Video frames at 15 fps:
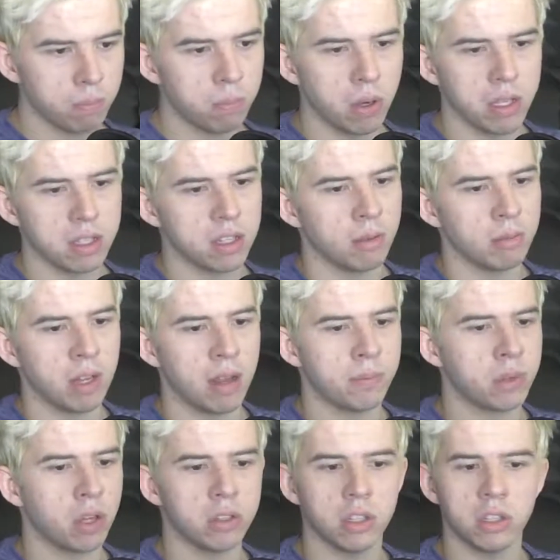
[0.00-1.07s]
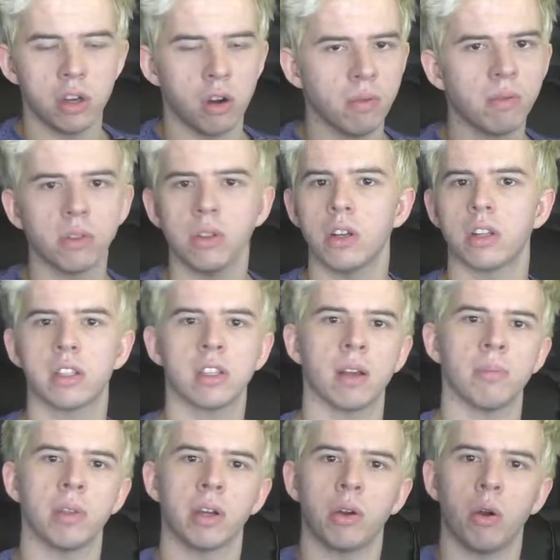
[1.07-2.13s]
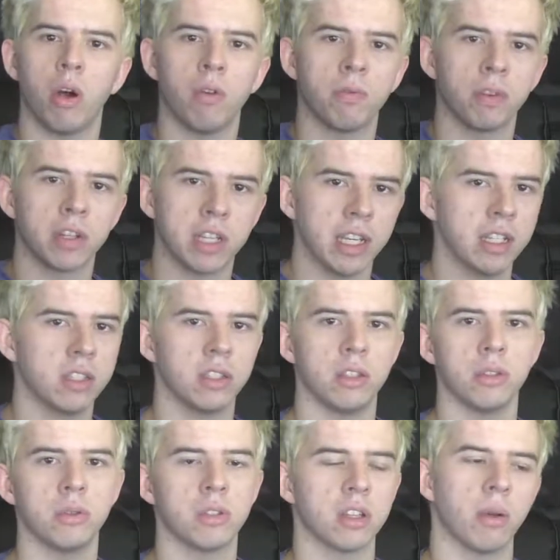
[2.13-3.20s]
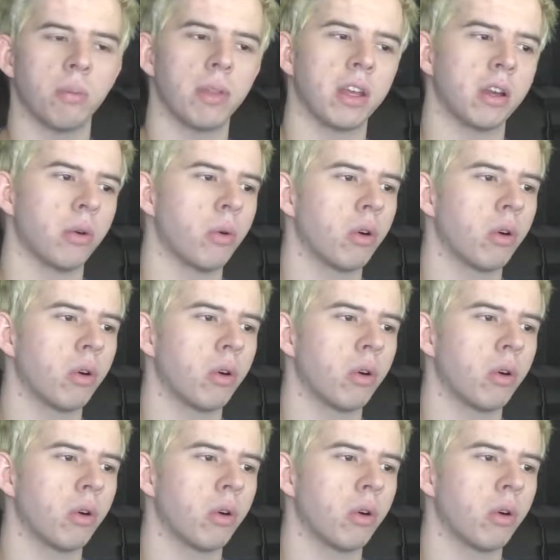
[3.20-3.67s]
But sometimes I'll just overlook something, or I'll forget to do something,